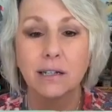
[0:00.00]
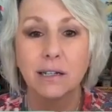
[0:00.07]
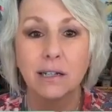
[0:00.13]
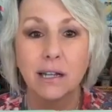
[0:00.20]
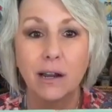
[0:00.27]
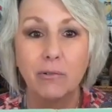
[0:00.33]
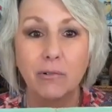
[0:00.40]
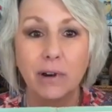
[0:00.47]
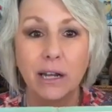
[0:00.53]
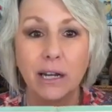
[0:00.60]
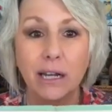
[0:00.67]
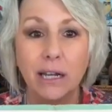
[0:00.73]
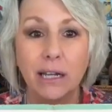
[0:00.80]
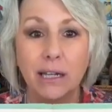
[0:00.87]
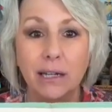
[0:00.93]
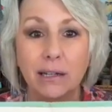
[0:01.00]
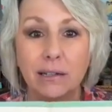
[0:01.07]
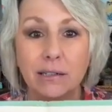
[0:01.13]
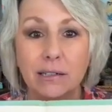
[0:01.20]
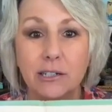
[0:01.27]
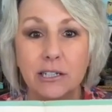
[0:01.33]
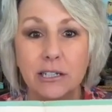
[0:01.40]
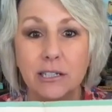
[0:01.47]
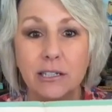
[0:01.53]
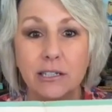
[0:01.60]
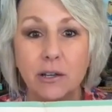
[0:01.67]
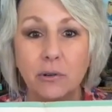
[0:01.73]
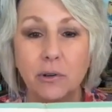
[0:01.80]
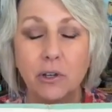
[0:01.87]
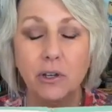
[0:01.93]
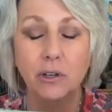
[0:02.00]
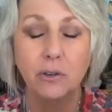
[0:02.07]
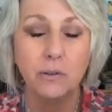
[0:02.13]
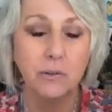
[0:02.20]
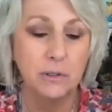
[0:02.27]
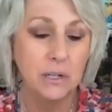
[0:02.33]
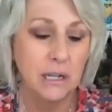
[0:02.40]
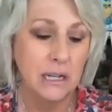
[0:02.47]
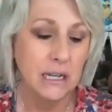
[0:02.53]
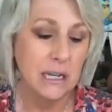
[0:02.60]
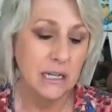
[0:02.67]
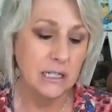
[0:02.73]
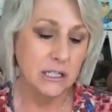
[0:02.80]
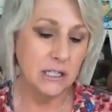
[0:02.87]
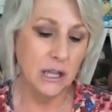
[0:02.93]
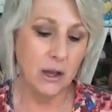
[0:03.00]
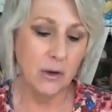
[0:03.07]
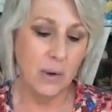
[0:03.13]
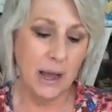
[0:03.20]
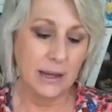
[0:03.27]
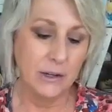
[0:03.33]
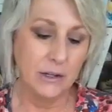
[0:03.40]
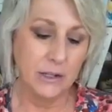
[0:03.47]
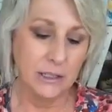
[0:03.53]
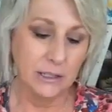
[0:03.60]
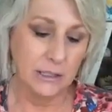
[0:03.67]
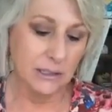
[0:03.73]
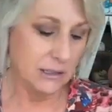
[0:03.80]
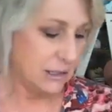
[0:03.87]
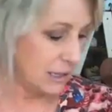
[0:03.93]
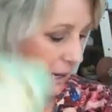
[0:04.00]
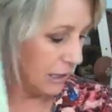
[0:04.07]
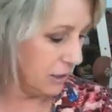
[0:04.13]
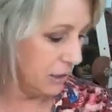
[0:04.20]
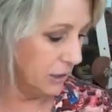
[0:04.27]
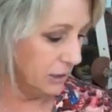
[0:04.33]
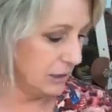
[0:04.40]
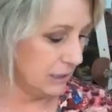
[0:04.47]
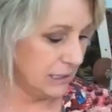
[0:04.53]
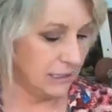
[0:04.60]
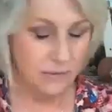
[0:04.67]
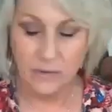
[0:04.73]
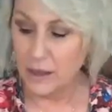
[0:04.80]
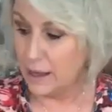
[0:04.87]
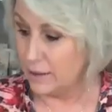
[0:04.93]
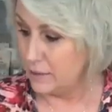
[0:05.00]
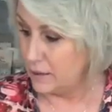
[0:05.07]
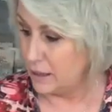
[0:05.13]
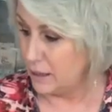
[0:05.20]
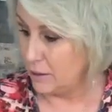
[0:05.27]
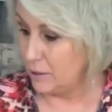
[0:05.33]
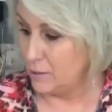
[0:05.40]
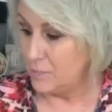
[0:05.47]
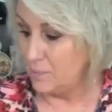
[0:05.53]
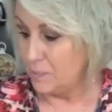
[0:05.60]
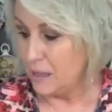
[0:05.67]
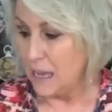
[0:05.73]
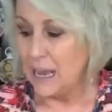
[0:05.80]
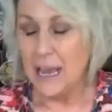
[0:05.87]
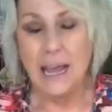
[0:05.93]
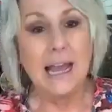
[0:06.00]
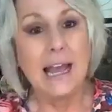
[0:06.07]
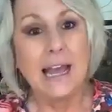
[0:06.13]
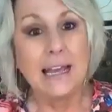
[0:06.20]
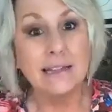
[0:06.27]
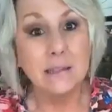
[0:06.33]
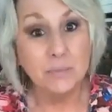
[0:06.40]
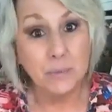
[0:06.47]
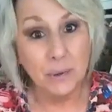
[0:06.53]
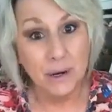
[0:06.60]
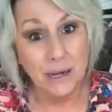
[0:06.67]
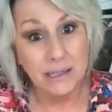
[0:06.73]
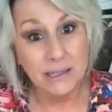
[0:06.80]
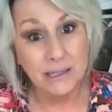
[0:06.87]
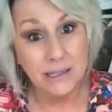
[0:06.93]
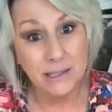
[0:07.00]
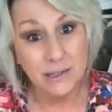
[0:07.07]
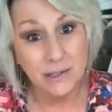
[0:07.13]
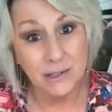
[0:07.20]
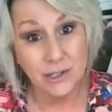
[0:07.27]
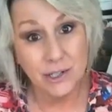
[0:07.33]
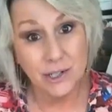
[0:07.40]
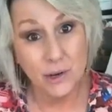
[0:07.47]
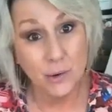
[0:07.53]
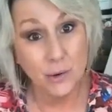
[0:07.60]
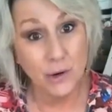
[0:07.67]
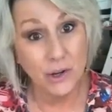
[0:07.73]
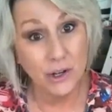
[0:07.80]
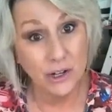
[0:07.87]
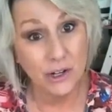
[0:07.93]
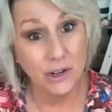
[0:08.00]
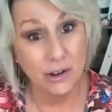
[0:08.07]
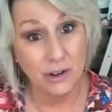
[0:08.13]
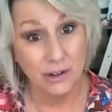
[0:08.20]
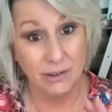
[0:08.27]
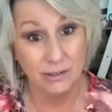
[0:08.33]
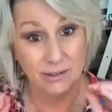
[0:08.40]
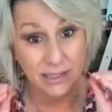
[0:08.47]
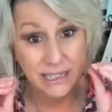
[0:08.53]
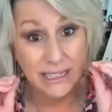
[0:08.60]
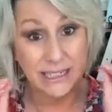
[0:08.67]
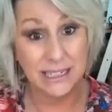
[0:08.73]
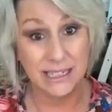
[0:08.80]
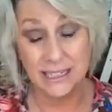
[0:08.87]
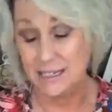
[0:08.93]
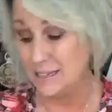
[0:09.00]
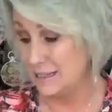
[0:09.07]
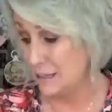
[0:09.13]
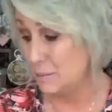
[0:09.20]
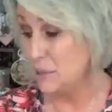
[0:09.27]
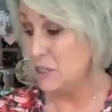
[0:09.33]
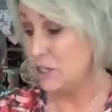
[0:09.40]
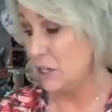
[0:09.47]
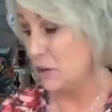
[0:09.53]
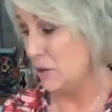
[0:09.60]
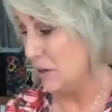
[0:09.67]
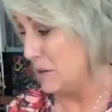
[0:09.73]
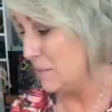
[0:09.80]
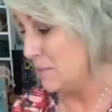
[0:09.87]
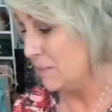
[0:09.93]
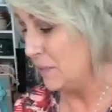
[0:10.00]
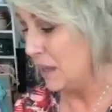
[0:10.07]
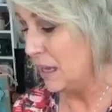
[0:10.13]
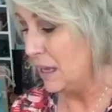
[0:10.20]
Look at that red hen. She's so cute. So I couldn't I couldn't leave that there. And the prices are so good, y'all. Listen, let me show you.